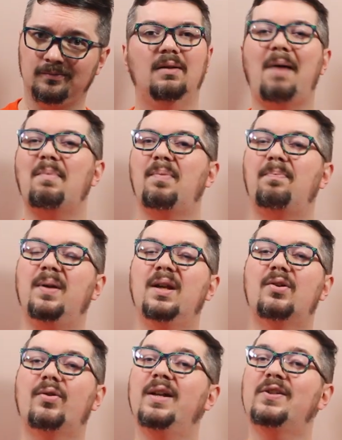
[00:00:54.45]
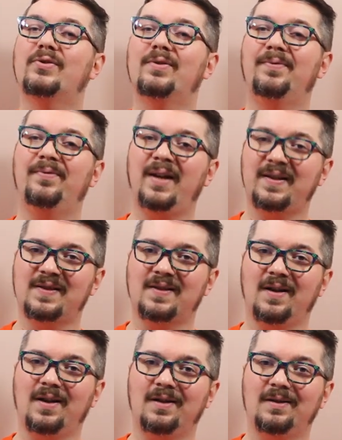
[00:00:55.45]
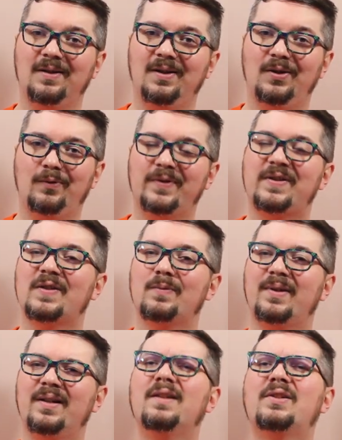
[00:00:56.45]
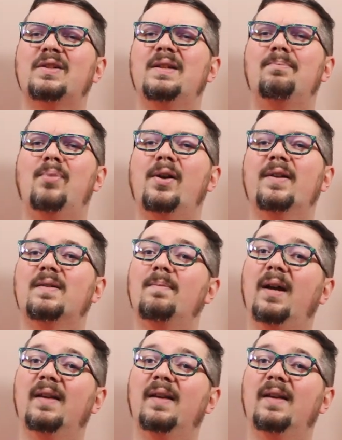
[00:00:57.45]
I'm a big creature effects guy, which is what initially brought it to my